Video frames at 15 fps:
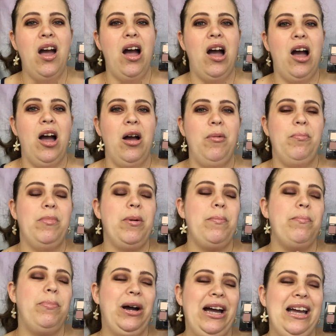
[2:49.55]
Um,
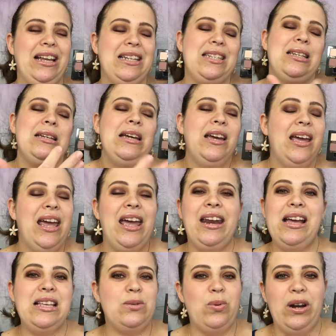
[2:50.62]
but
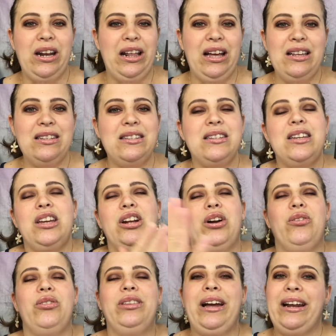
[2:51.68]
it is what it is. You
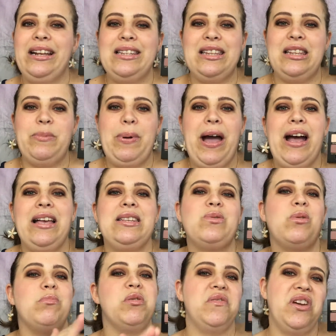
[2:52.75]
know, that is in the
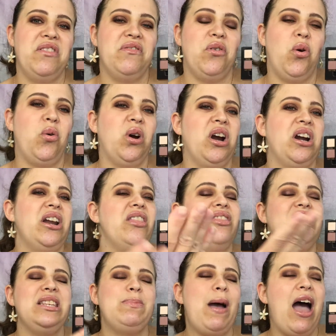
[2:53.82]
past. We're moving forward.
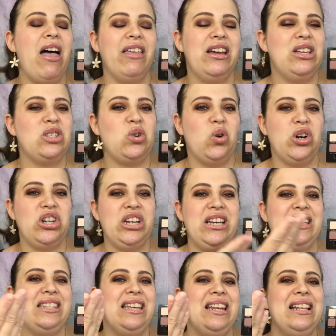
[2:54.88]
This palette is gorgeous.